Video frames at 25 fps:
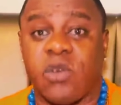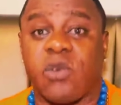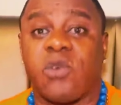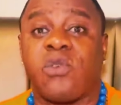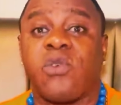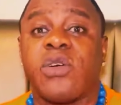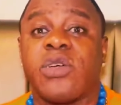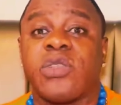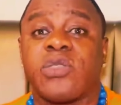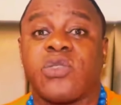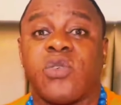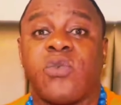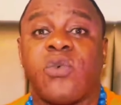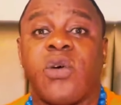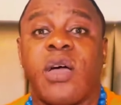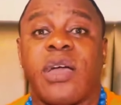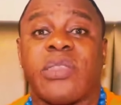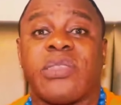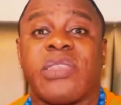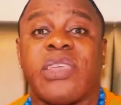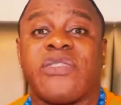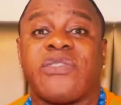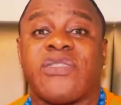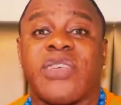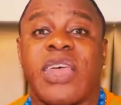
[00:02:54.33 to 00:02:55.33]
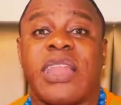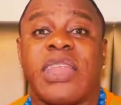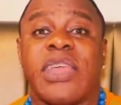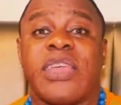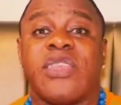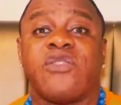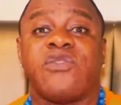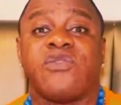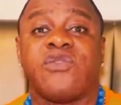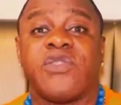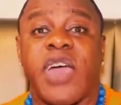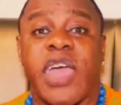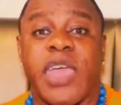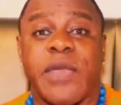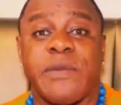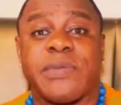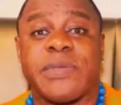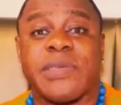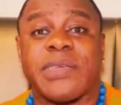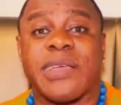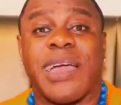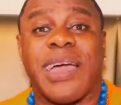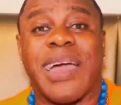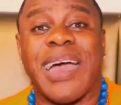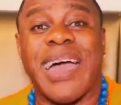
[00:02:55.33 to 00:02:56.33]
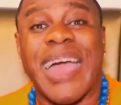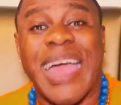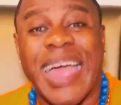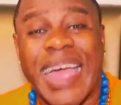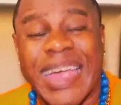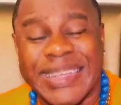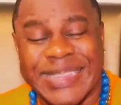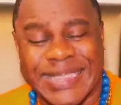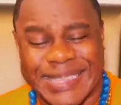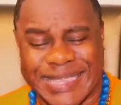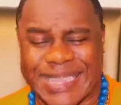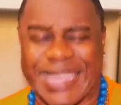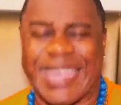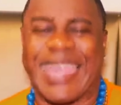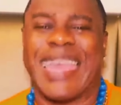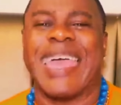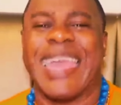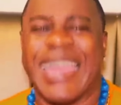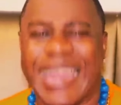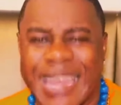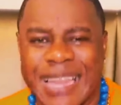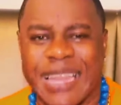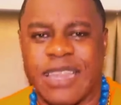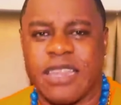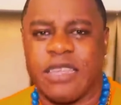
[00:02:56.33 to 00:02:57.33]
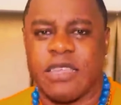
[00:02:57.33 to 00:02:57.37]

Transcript: going to want to challenge Vybz Kartel